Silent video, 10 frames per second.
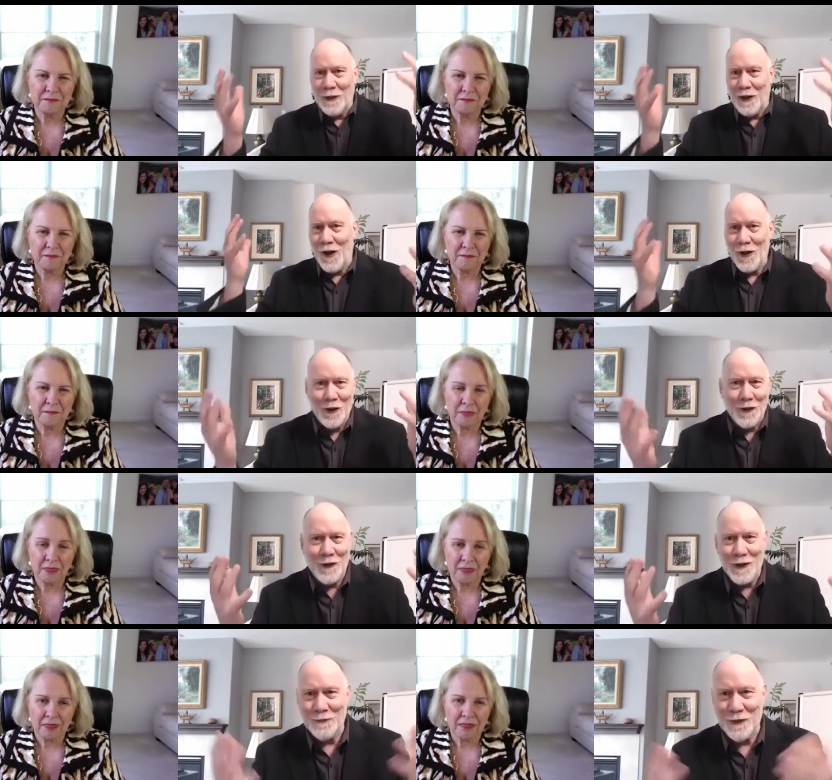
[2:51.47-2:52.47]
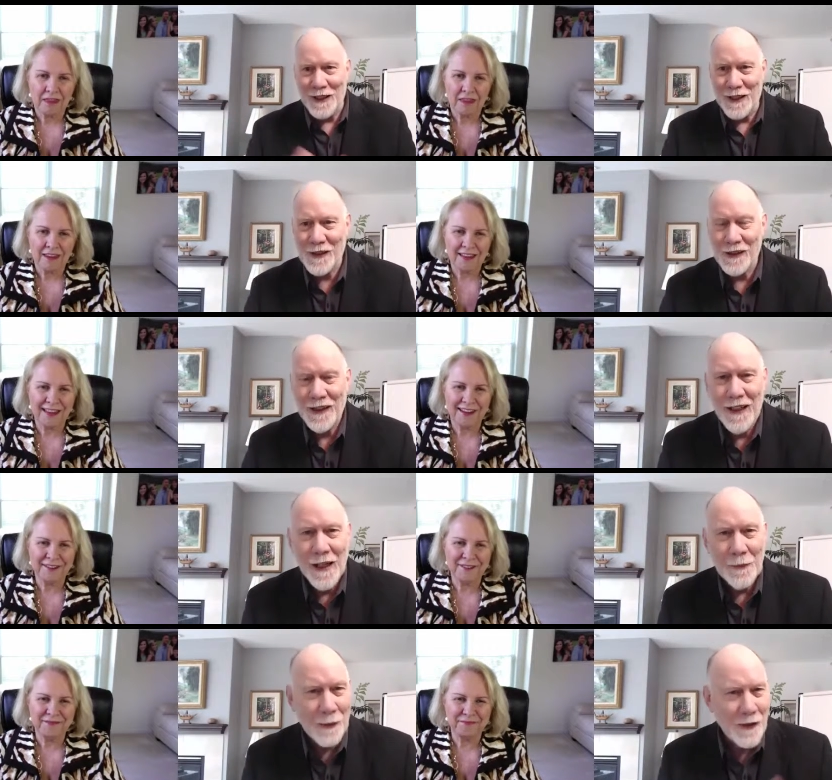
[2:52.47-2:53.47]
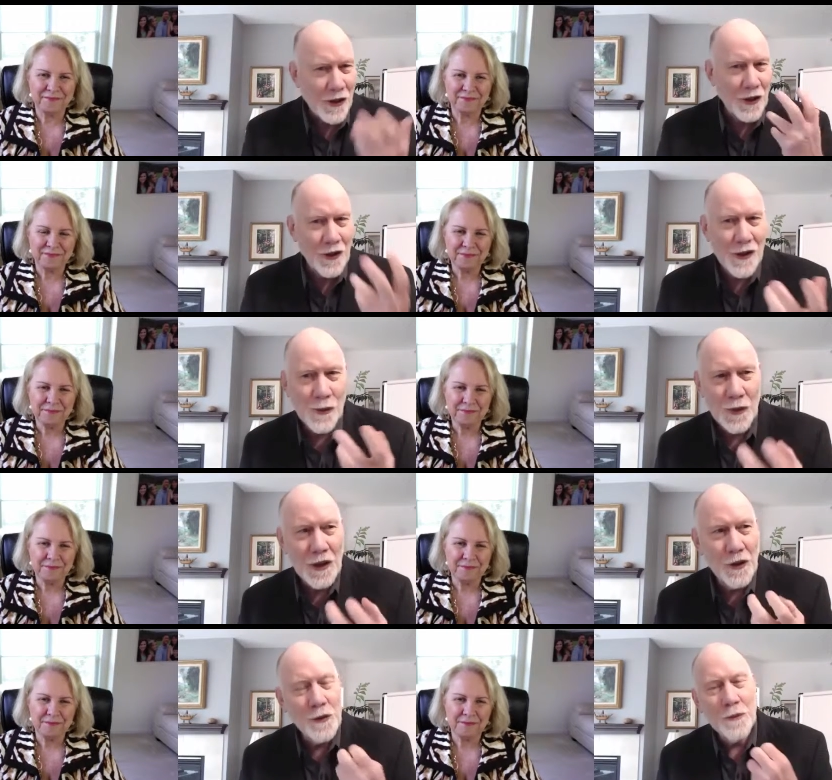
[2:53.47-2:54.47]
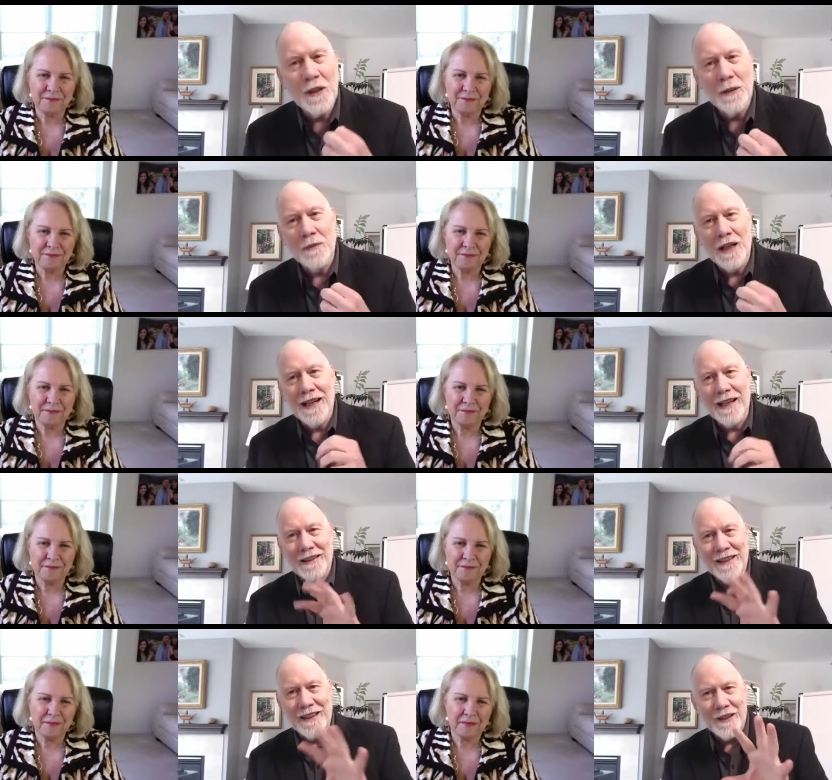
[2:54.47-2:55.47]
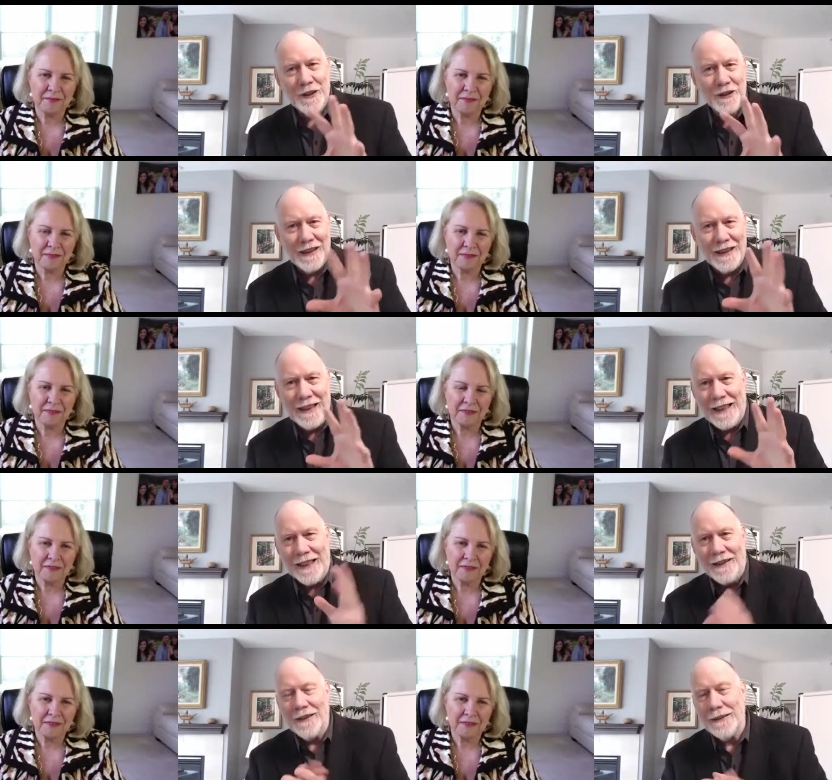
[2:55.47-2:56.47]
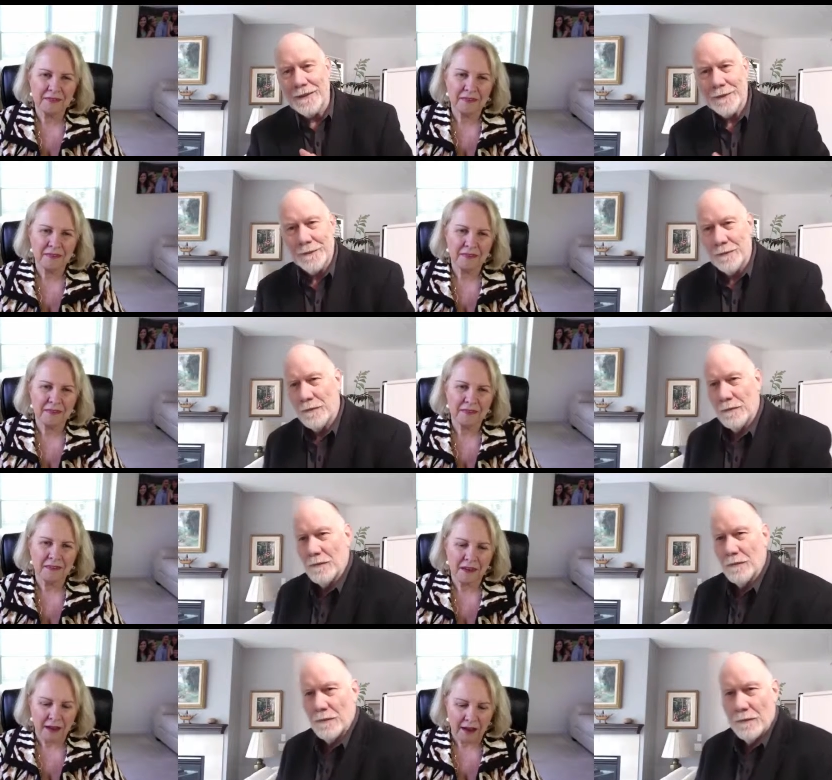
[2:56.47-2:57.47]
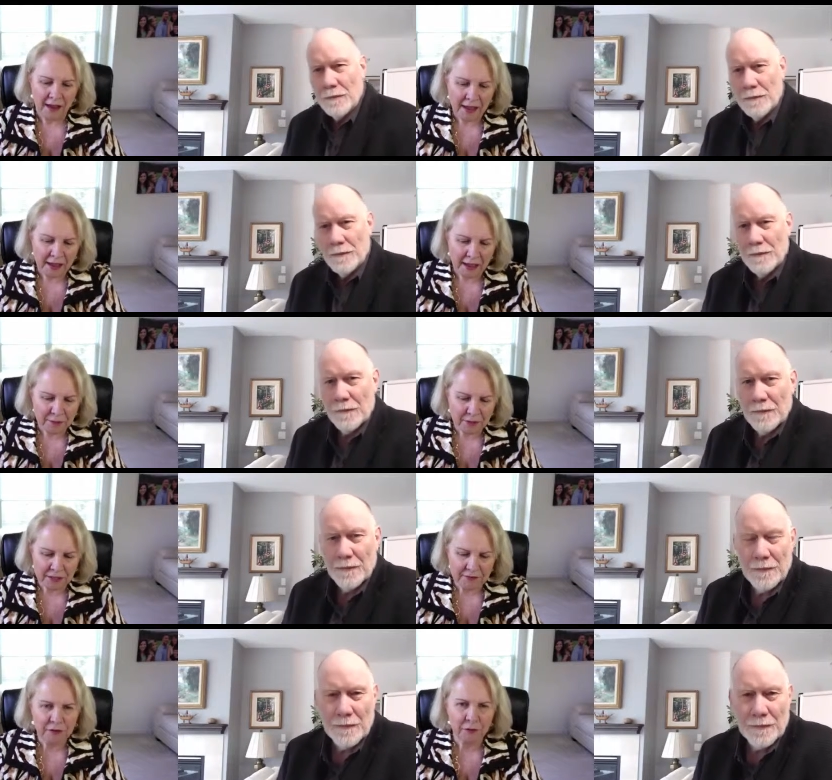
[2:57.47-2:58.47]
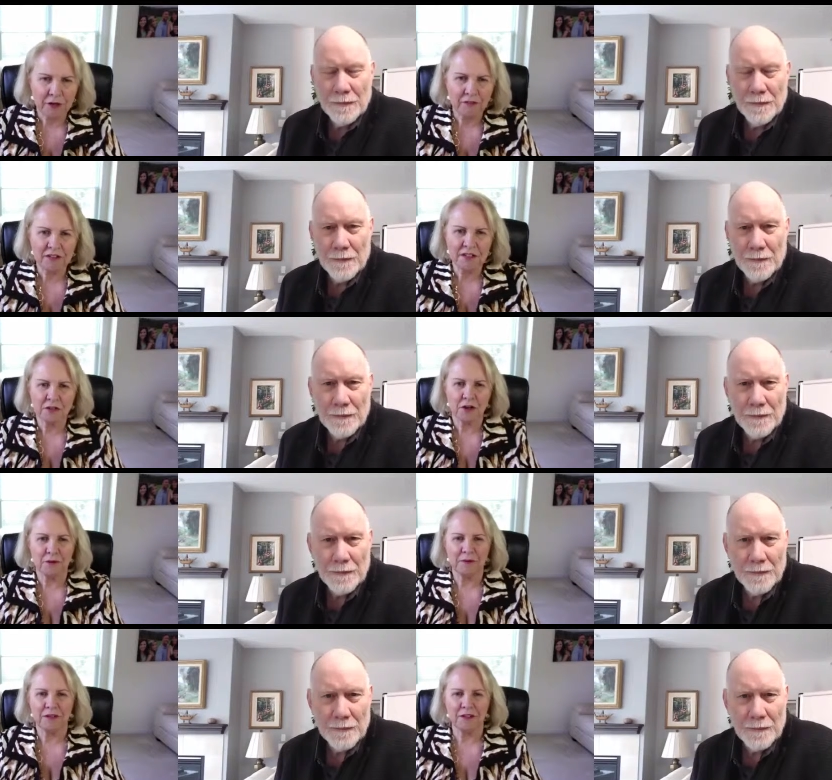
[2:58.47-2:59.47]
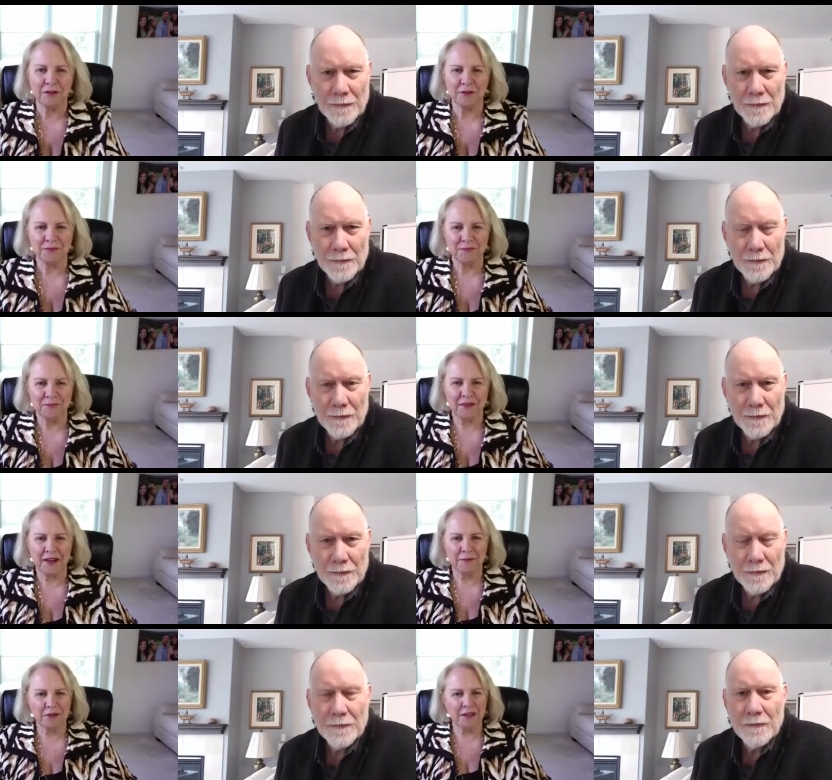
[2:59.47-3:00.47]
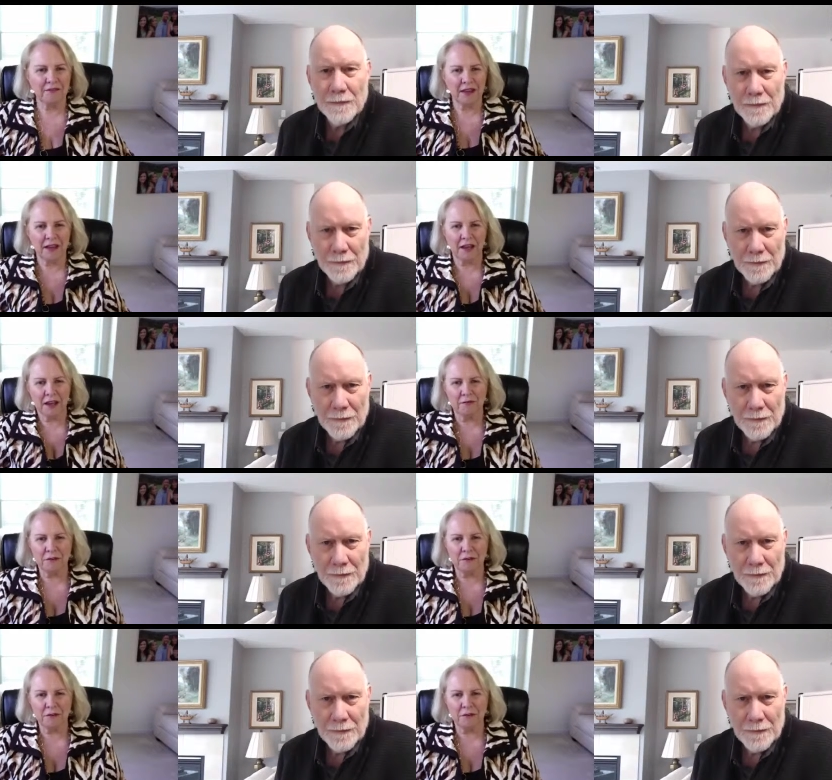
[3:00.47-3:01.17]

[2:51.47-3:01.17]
Speaker 1: be all over the place. But I'm just curious, what do you mean by leader lead?
Speaker 2: I believe every one of us is called to be a leader. I believe every